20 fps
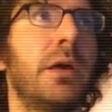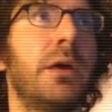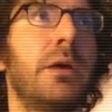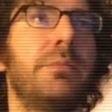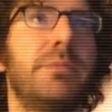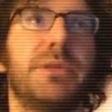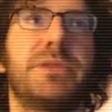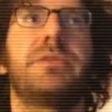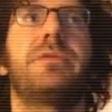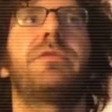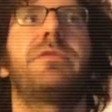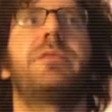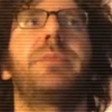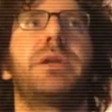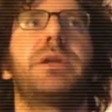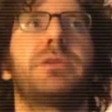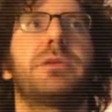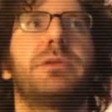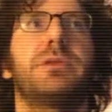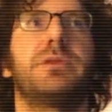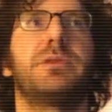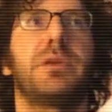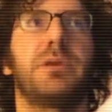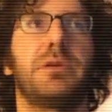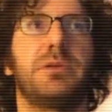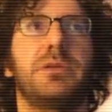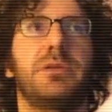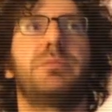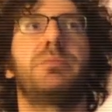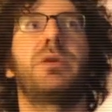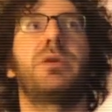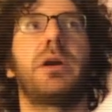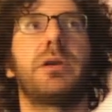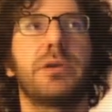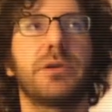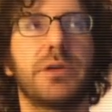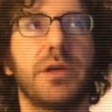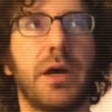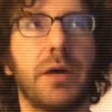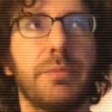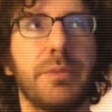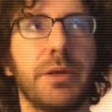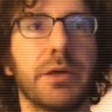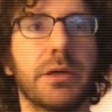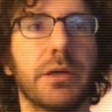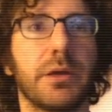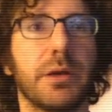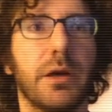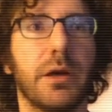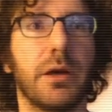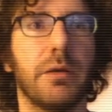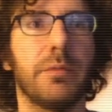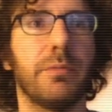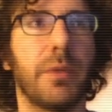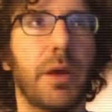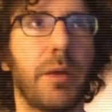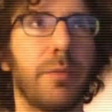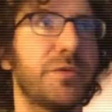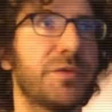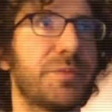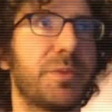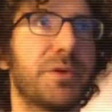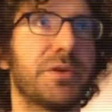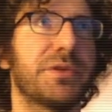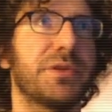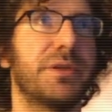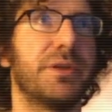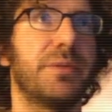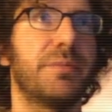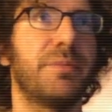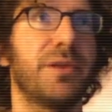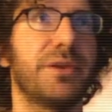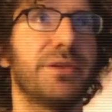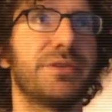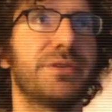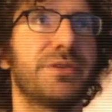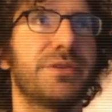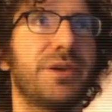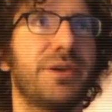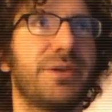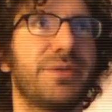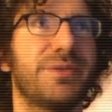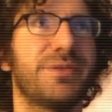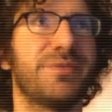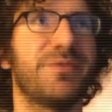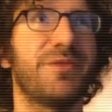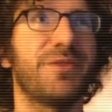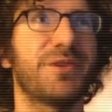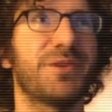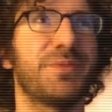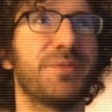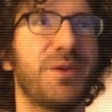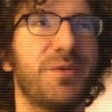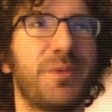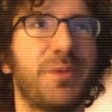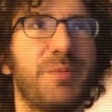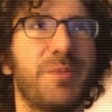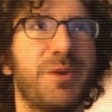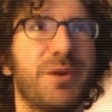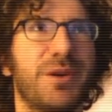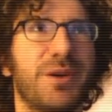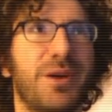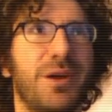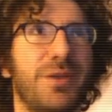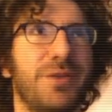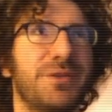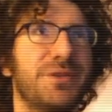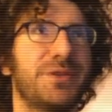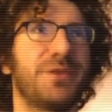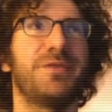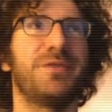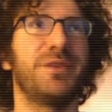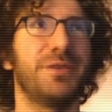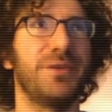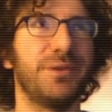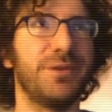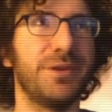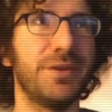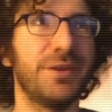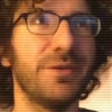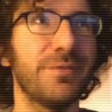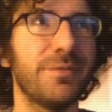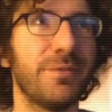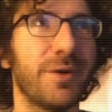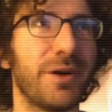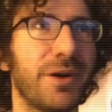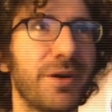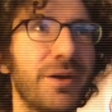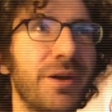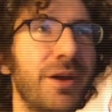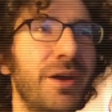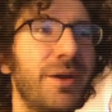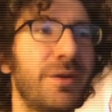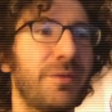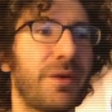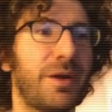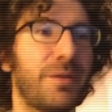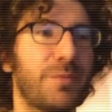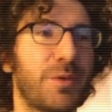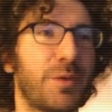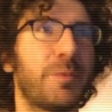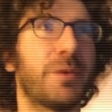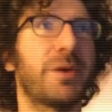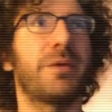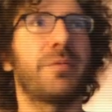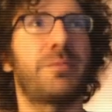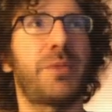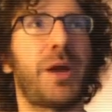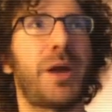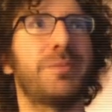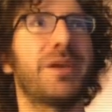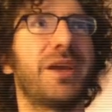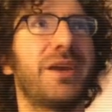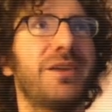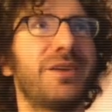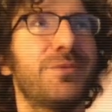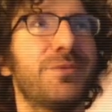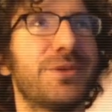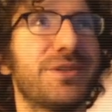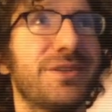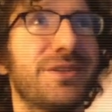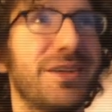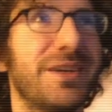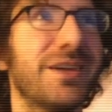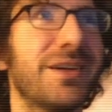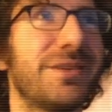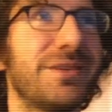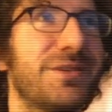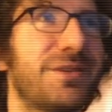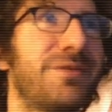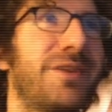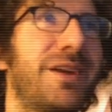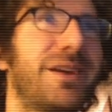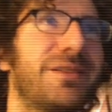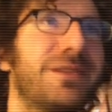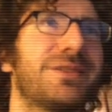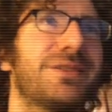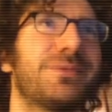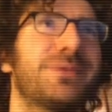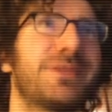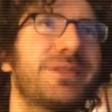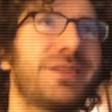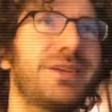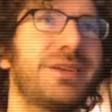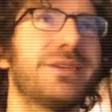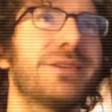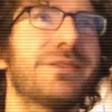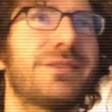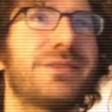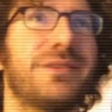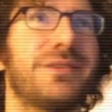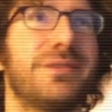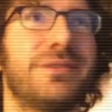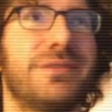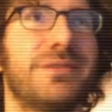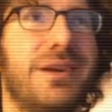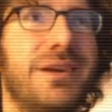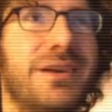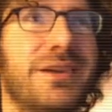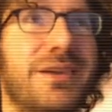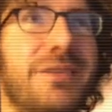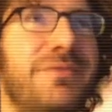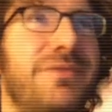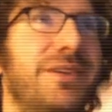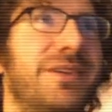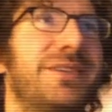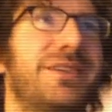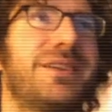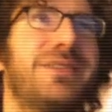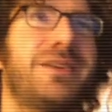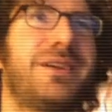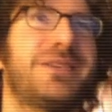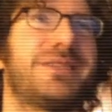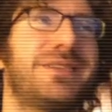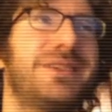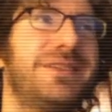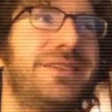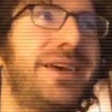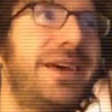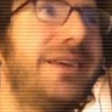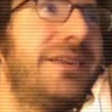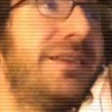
Misinformation is a broader topic. I'm personally in a place, some folks may remember, called the Soviet Union, where propaganda was a thing and surveillance was a thing, so conflicting thoughts on that.